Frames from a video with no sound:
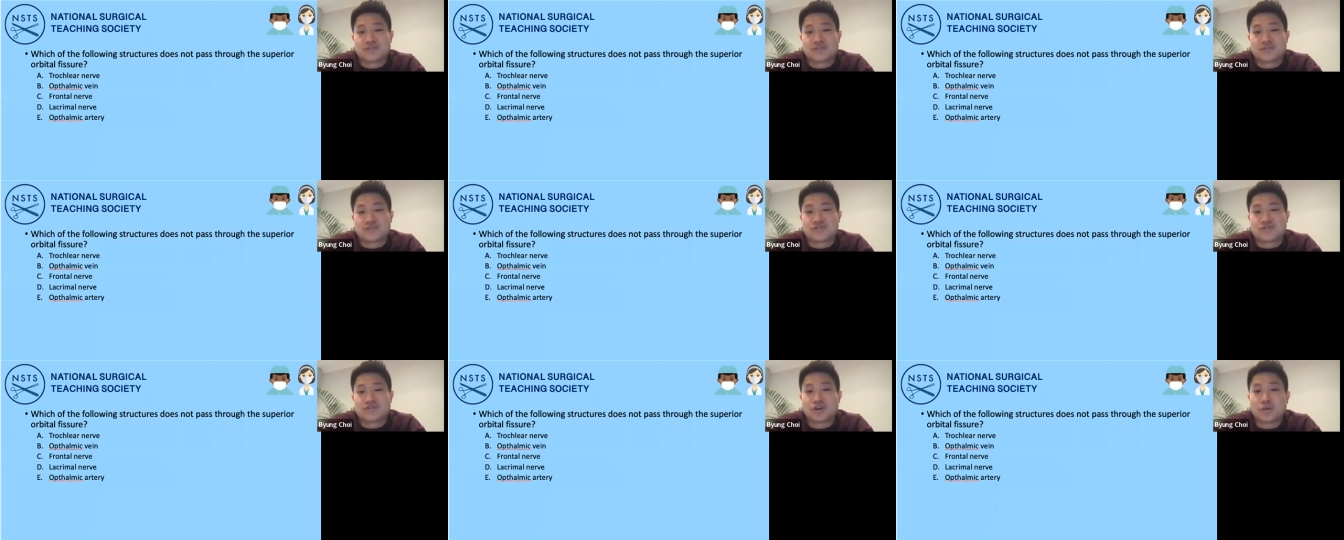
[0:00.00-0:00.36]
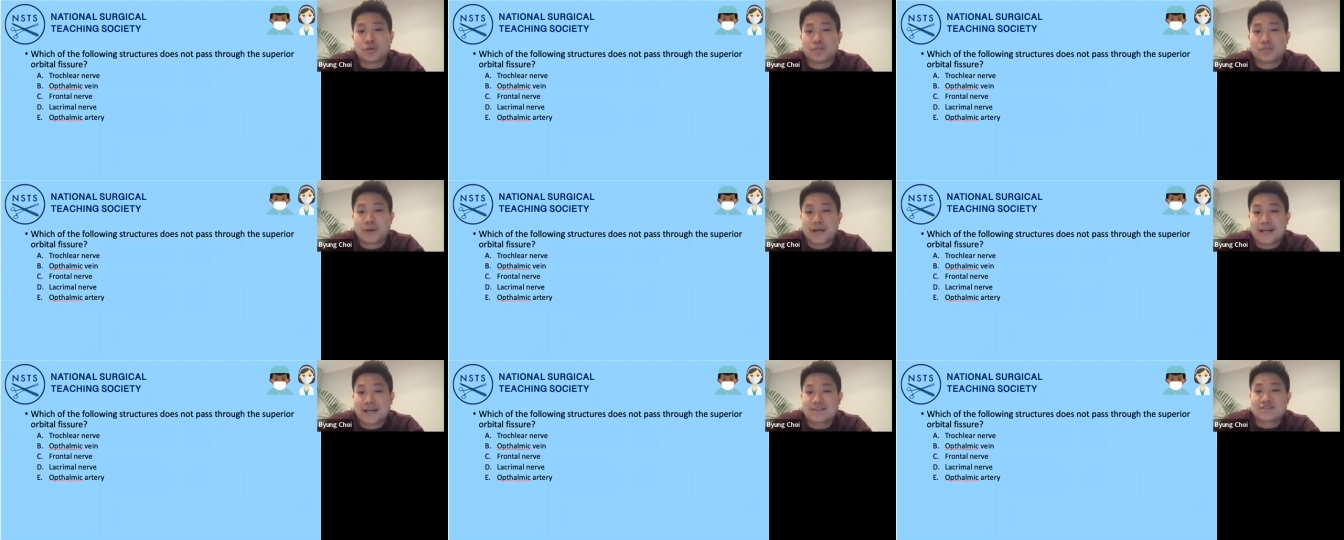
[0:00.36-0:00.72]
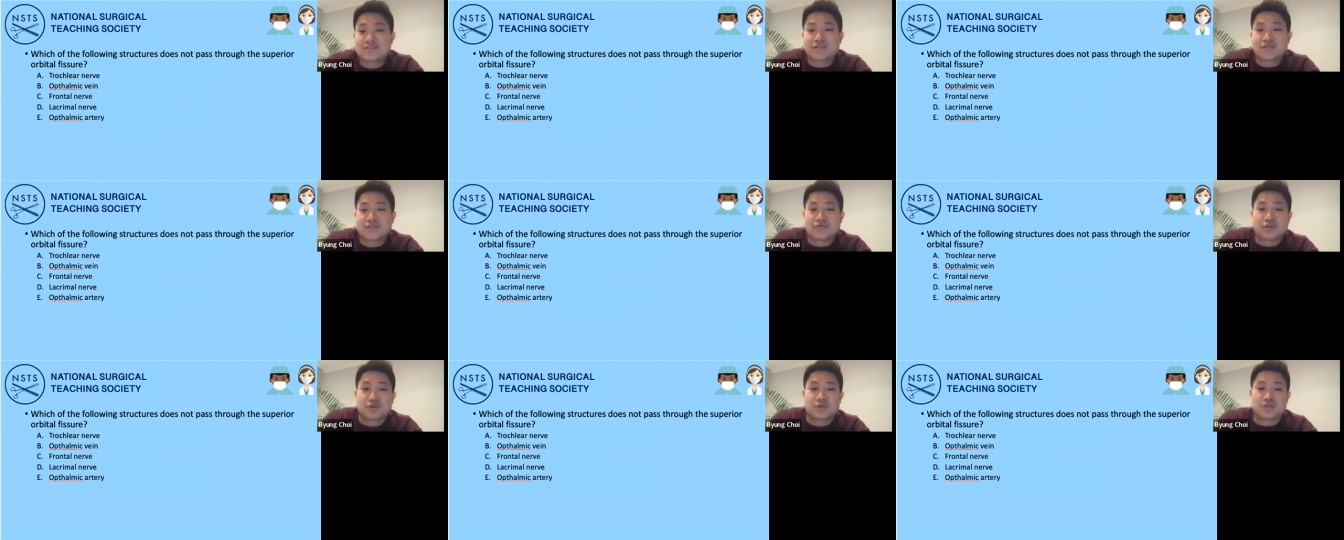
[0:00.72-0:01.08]
does not
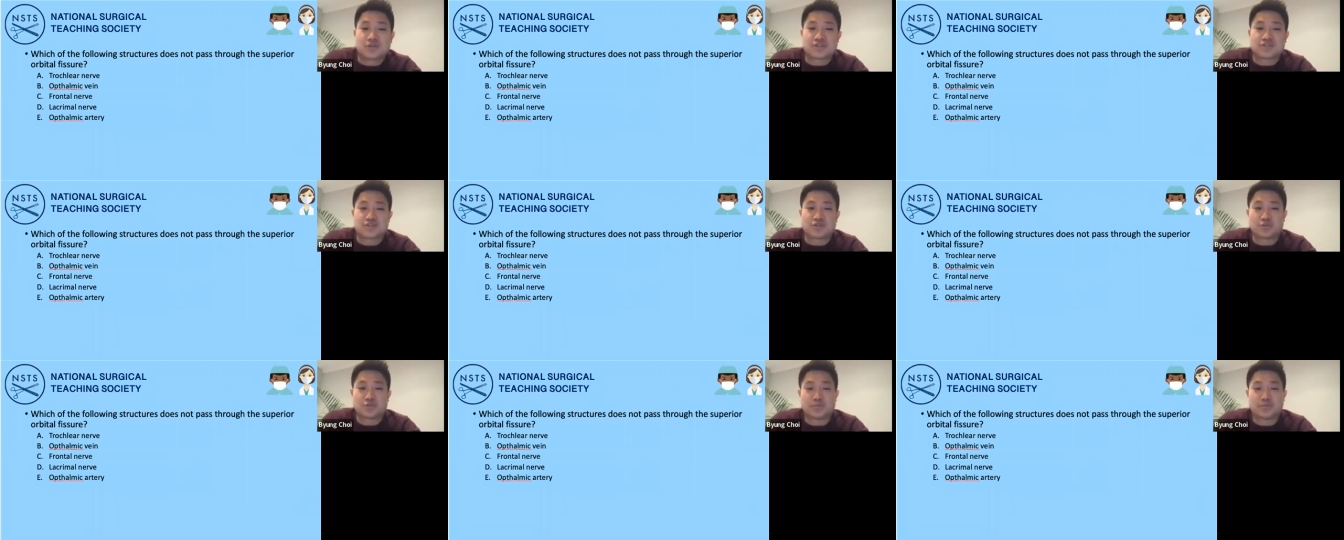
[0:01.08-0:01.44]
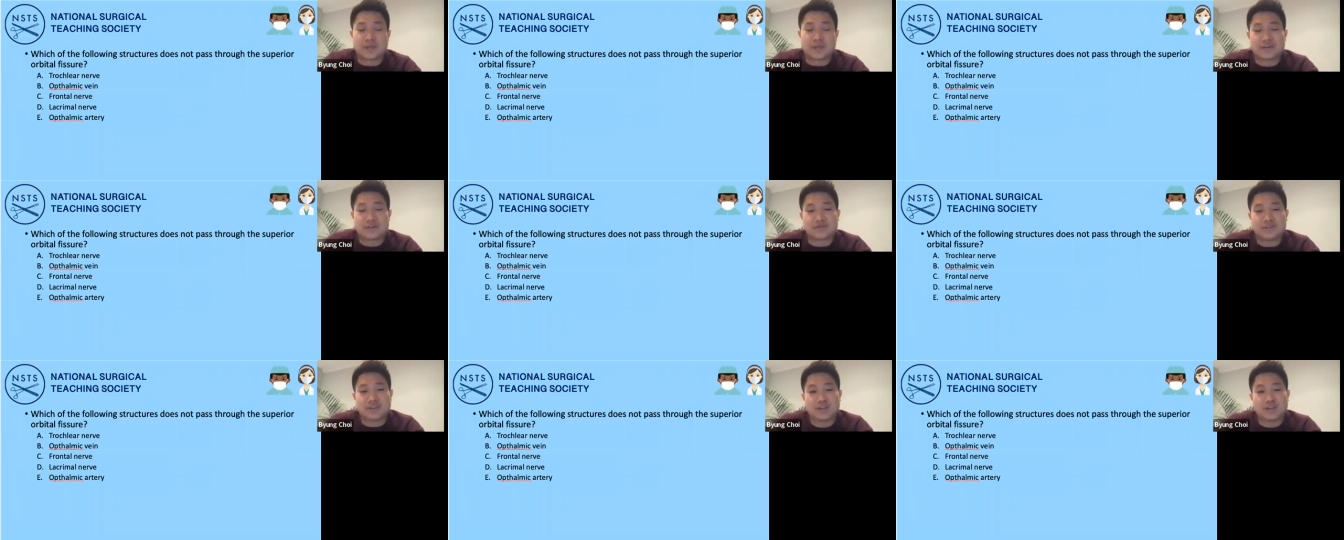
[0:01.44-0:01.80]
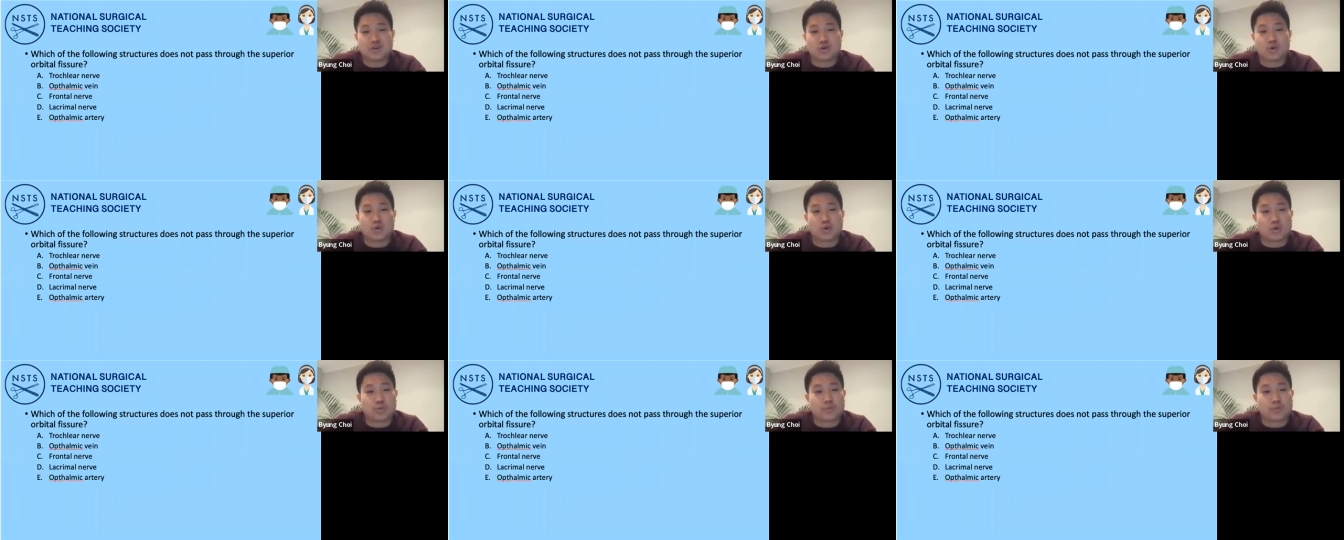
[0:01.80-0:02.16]
pass through the superior
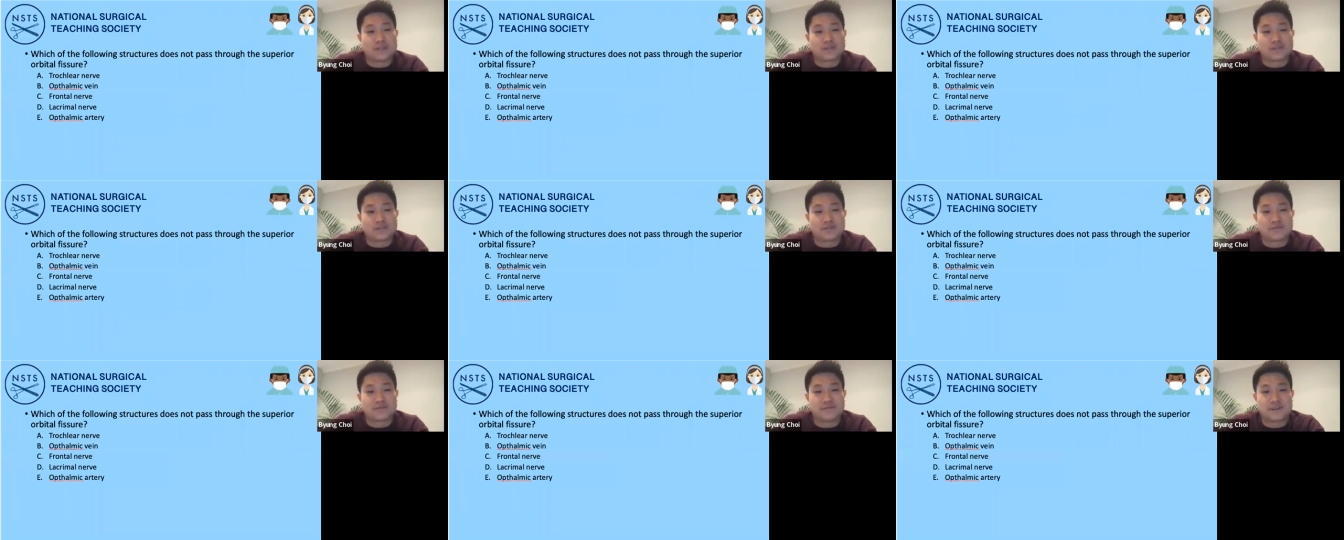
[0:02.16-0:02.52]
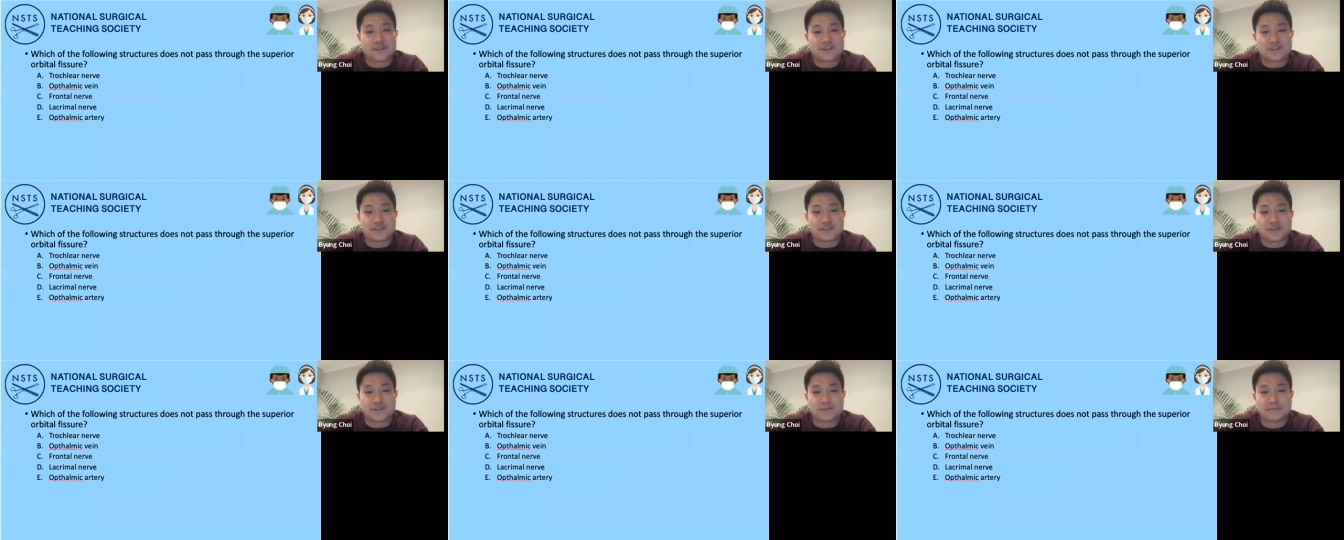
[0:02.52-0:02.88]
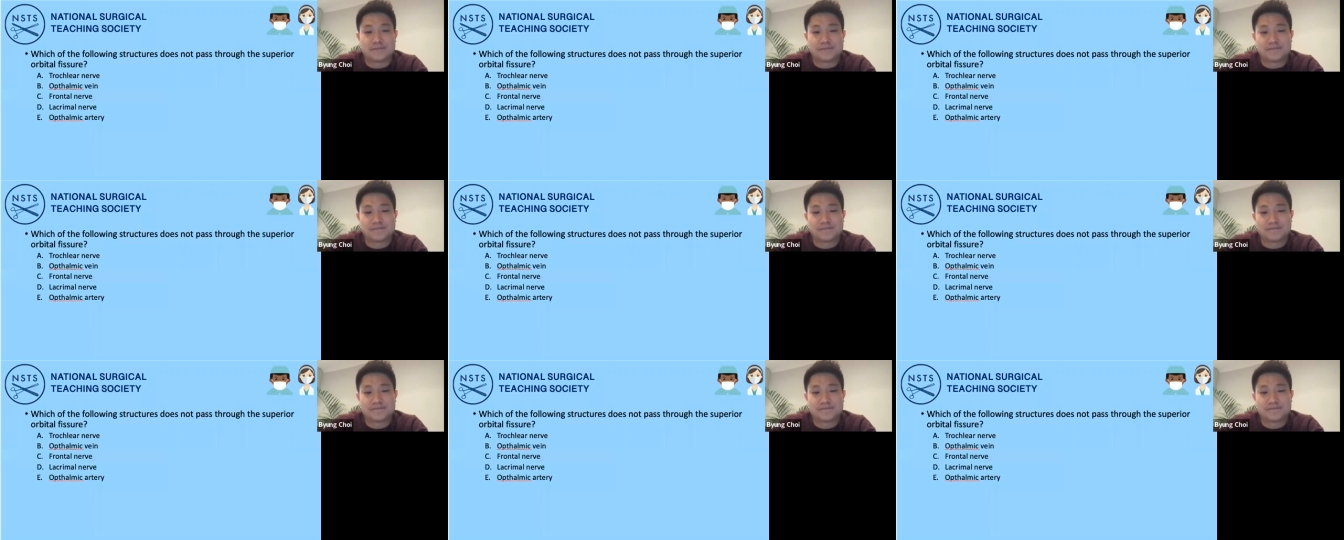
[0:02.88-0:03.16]
orbital fissure?